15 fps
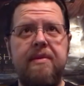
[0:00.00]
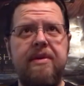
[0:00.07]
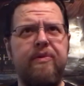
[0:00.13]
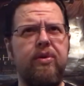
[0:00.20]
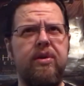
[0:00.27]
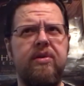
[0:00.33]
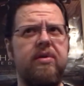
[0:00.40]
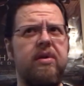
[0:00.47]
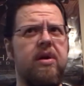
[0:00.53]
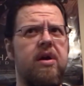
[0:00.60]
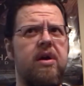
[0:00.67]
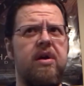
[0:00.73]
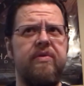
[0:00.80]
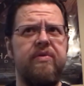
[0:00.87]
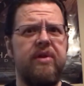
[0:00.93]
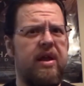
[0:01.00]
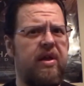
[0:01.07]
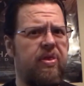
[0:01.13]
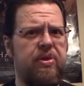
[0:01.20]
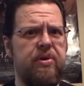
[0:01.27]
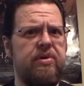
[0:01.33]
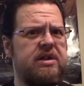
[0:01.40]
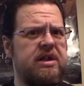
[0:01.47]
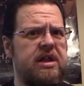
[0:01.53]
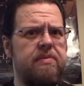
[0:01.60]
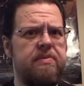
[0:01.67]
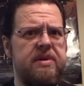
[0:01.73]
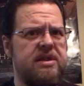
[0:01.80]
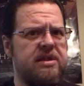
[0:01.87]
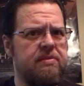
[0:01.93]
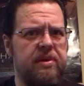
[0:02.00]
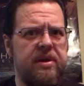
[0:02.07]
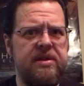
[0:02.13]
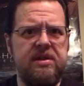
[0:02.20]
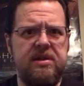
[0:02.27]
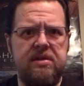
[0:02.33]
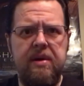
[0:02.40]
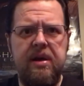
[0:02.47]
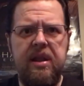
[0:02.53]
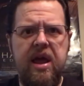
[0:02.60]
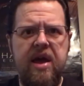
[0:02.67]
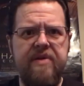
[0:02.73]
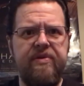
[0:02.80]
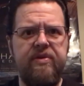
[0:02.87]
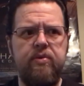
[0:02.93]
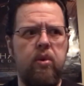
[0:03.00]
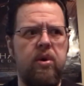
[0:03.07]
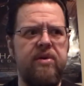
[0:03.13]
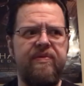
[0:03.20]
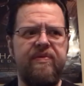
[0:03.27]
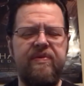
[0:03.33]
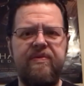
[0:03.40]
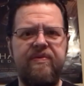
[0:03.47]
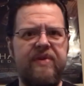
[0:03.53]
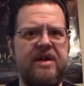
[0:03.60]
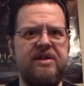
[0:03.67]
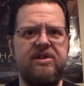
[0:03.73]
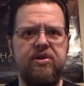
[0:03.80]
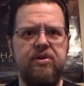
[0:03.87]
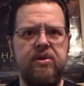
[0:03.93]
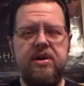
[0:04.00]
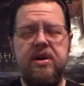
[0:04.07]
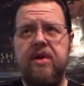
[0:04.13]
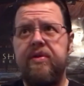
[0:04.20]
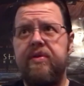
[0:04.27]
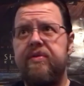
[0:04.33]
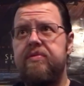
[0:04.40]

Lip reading: I've worked for like 13 pizza places in my life in one facet or another,